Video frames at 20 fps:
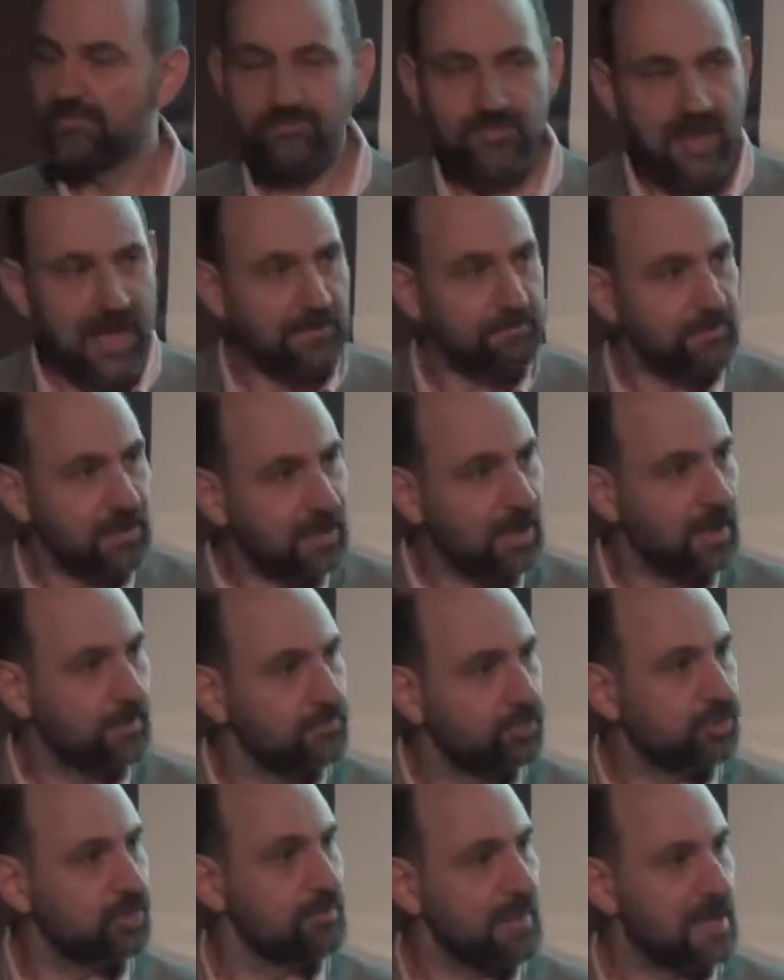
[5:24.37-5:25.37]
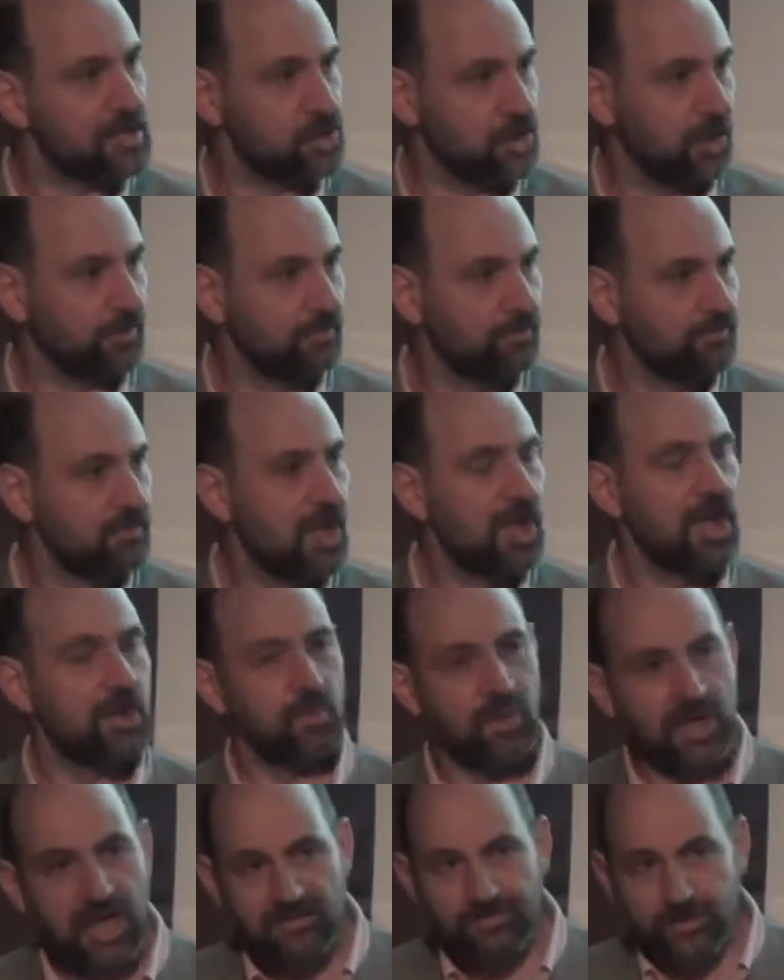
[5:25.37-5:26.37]
That becomes the measure.
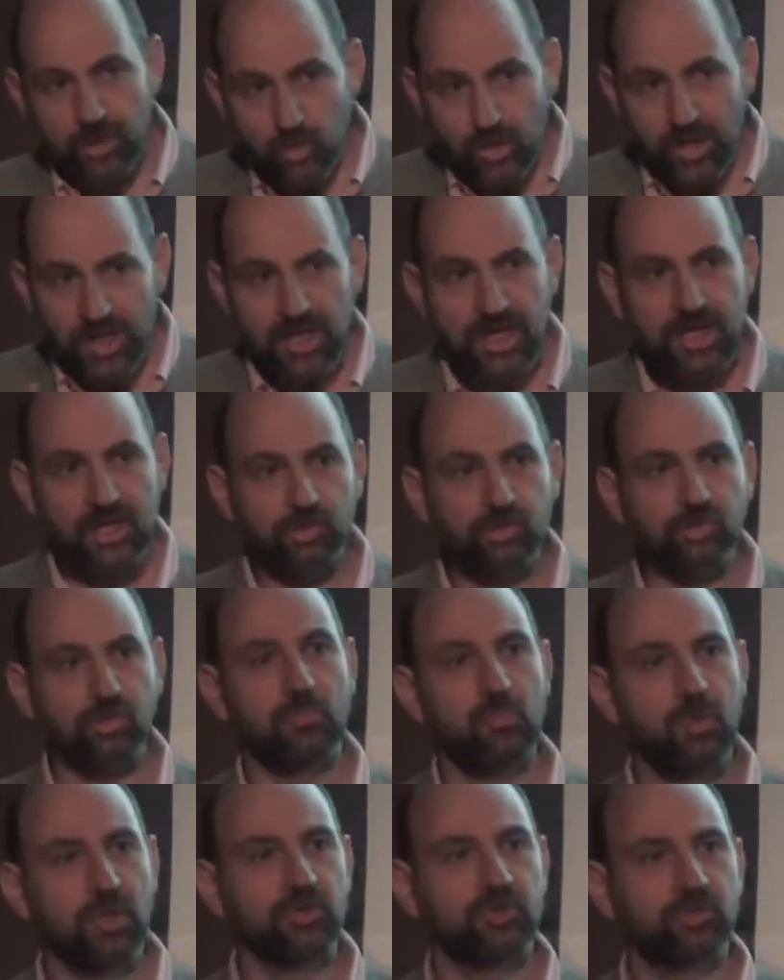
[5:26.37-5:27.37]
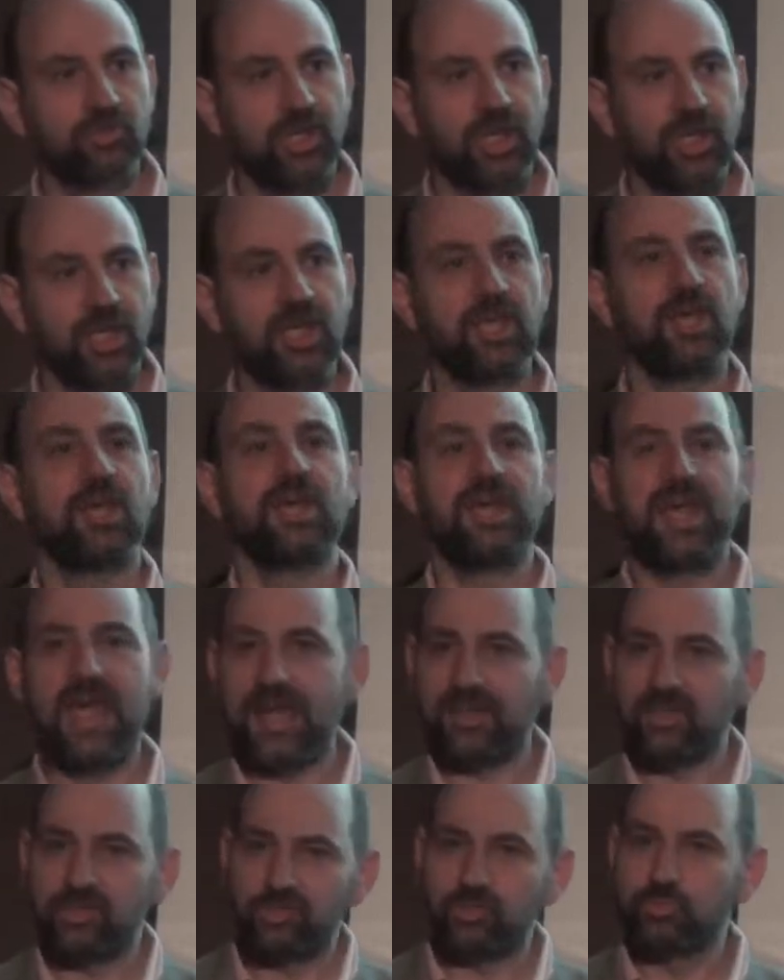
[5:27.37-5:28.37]
Whenever you hear someone say
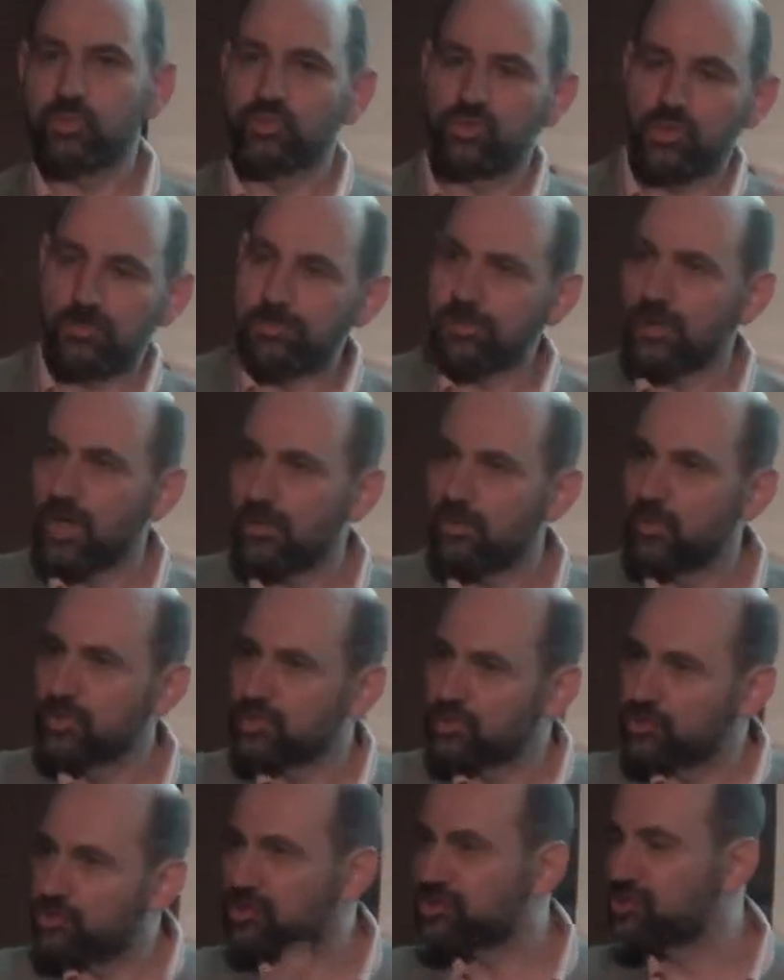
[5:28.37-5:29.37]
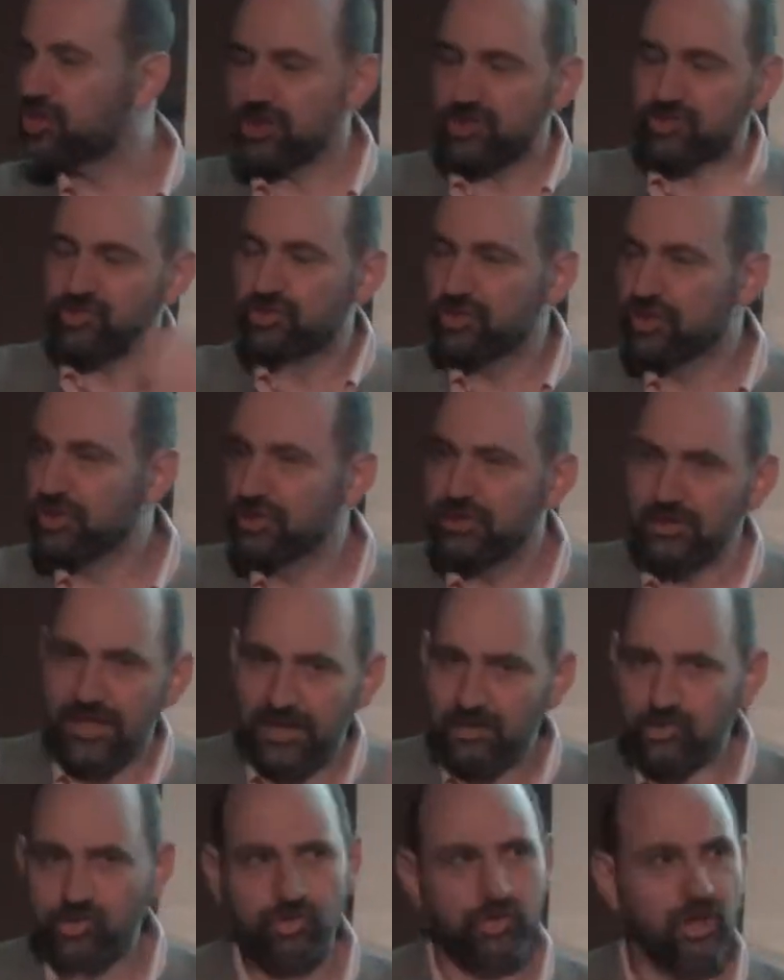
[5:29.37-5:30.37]
X was a successful
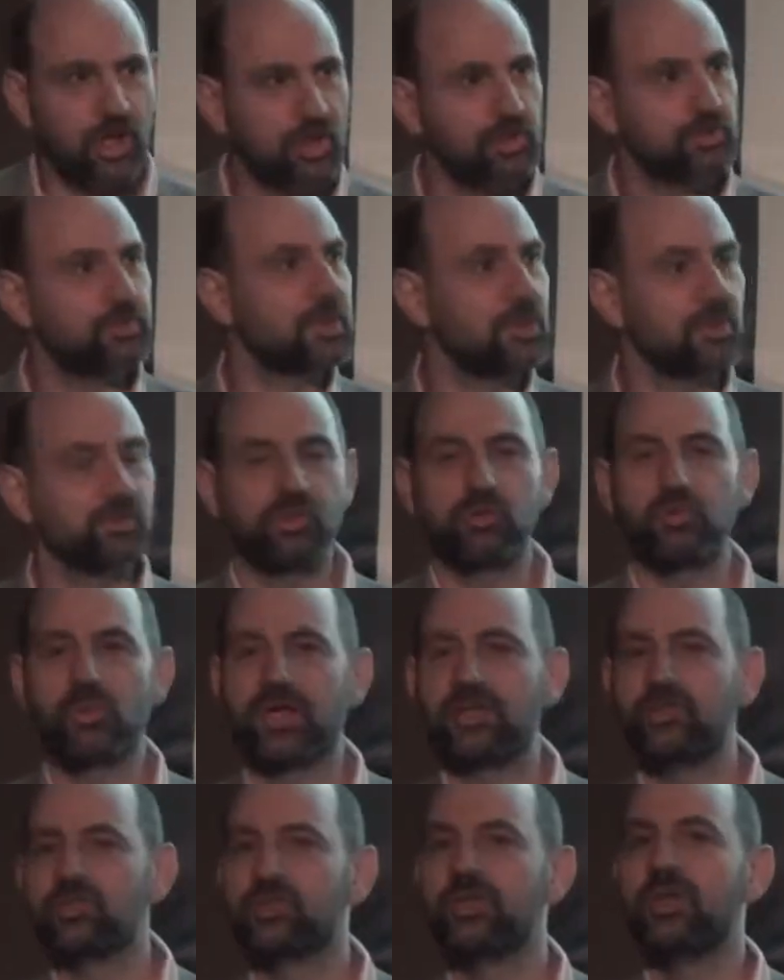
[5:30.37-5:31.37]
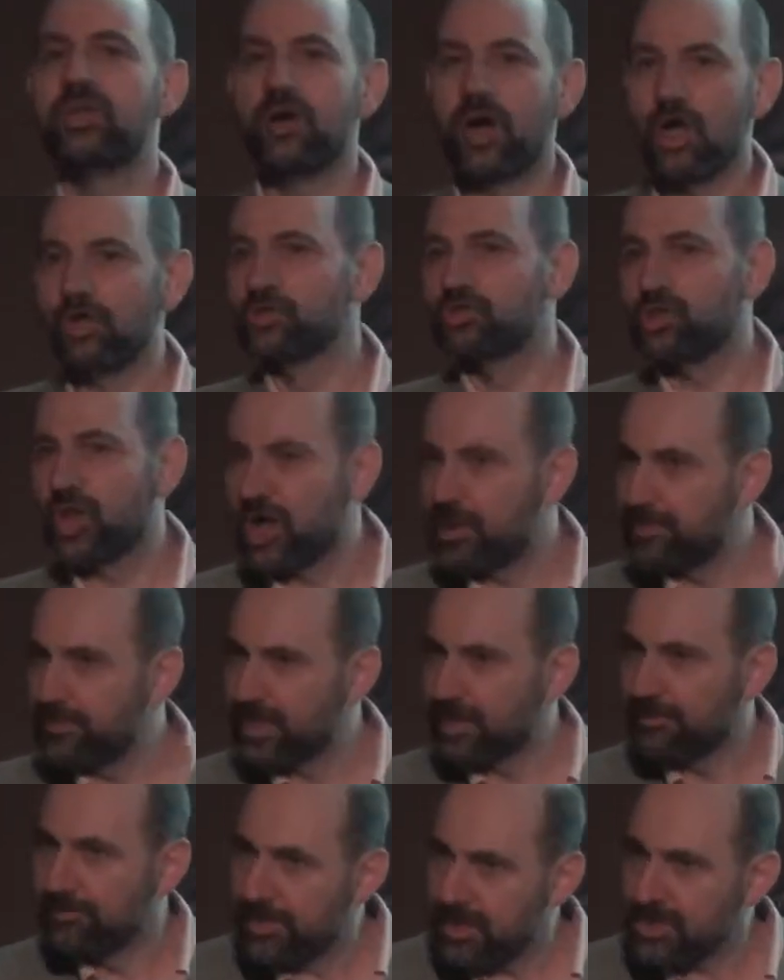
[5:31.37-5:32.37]
exercise because it went on time
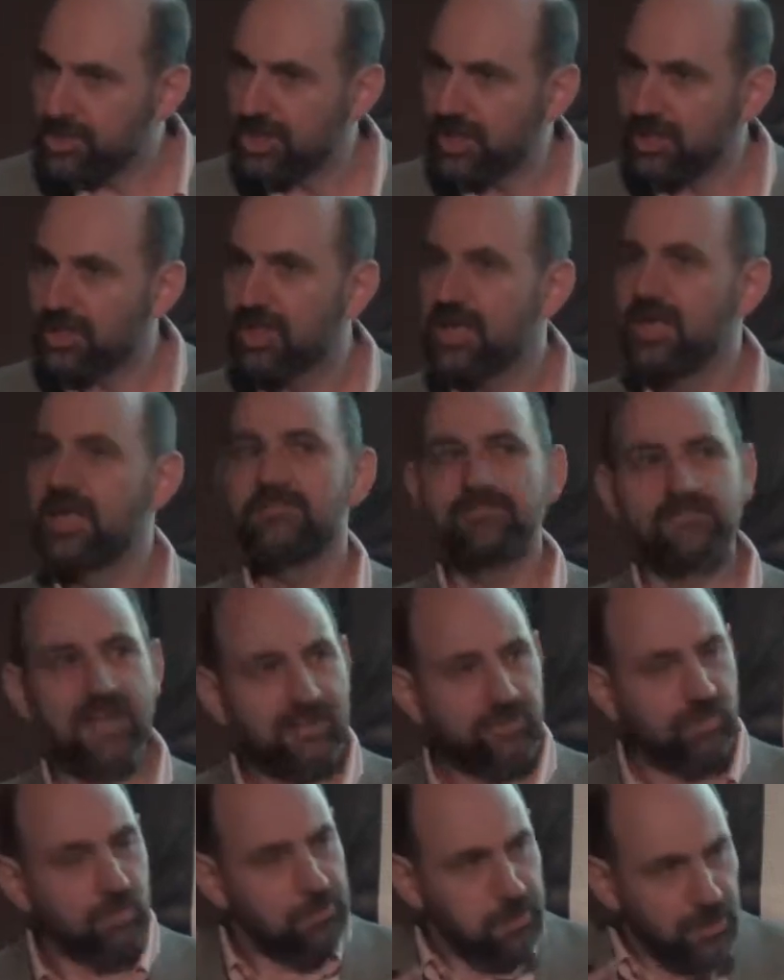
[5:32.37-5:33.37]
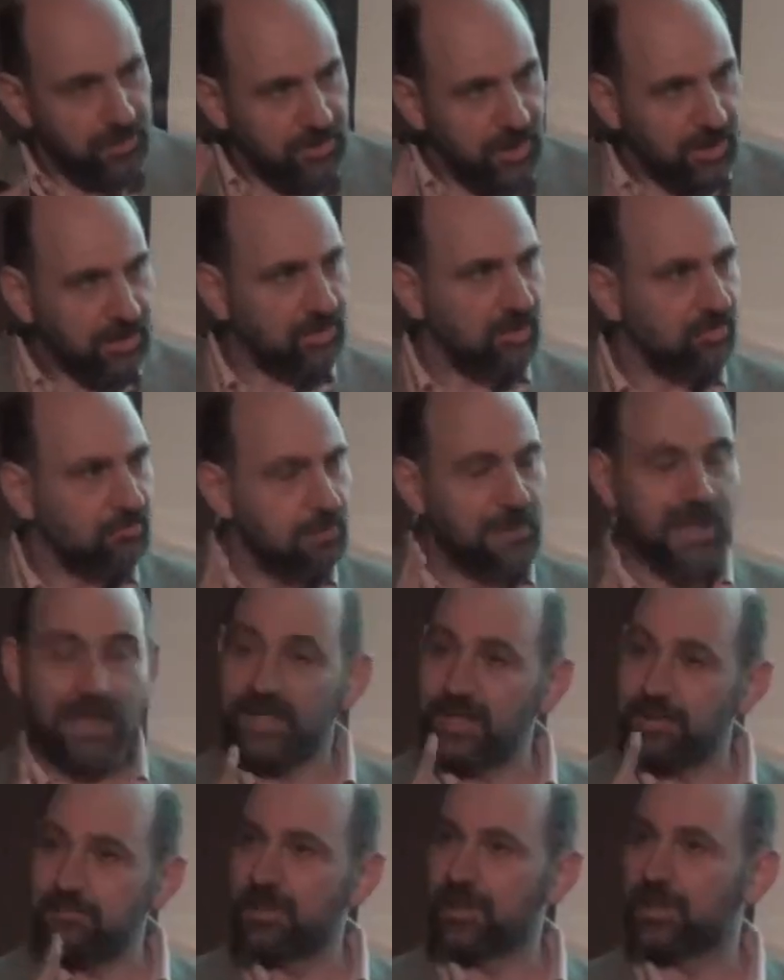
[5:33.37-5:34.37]
and on budget, that's a predictive
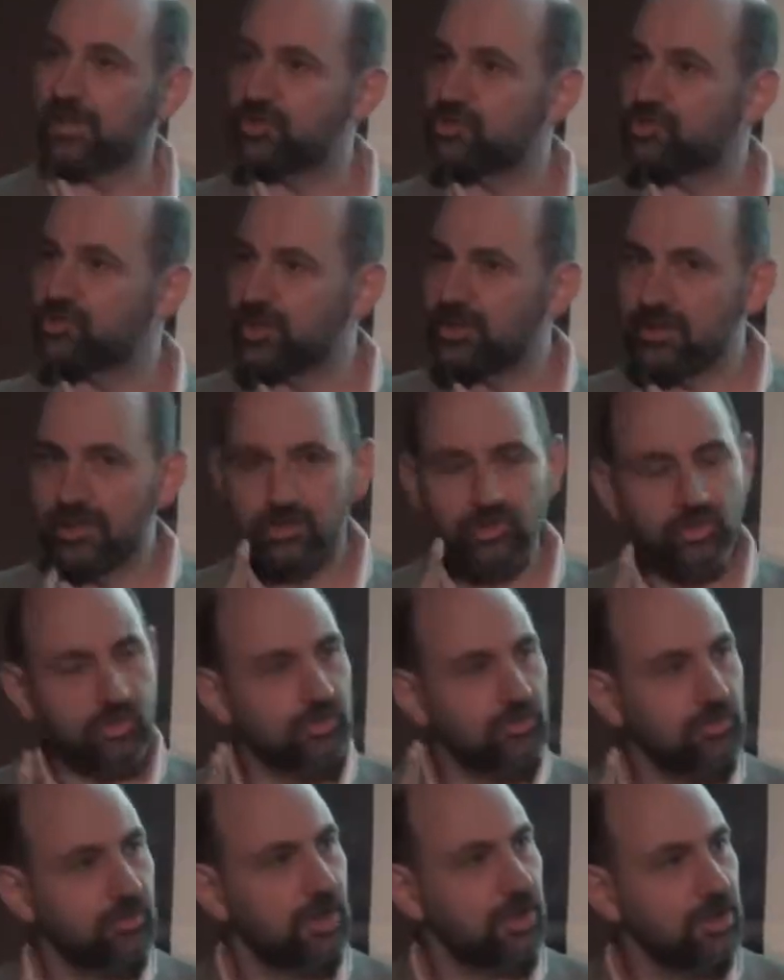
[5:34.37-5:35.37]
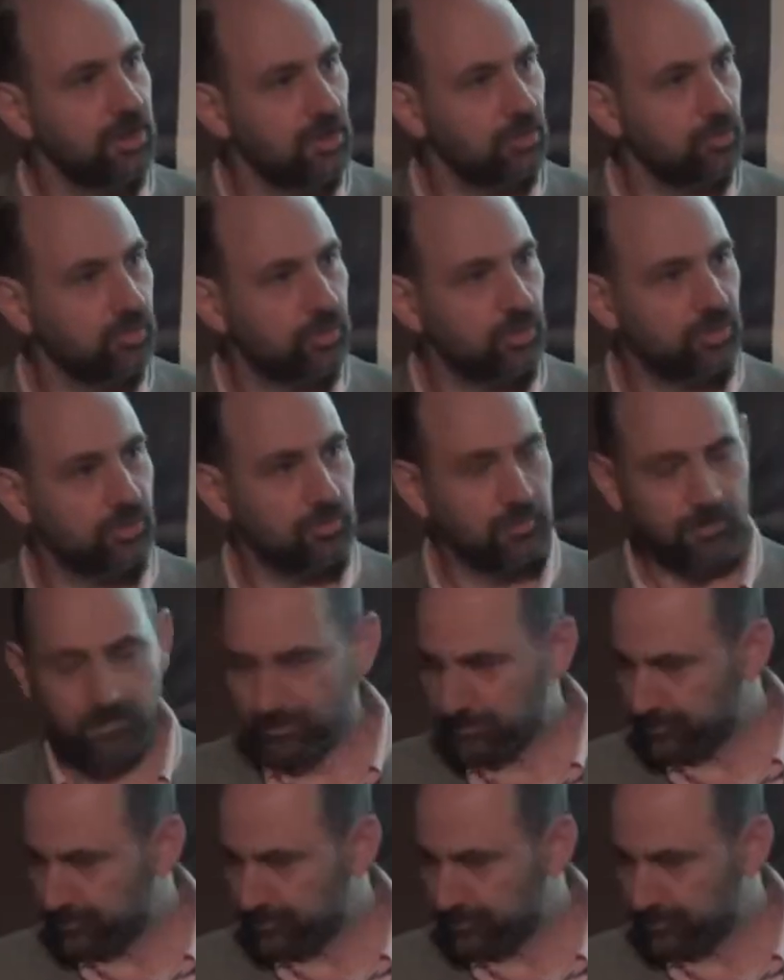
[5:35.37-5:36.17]
planning mindset that's in use.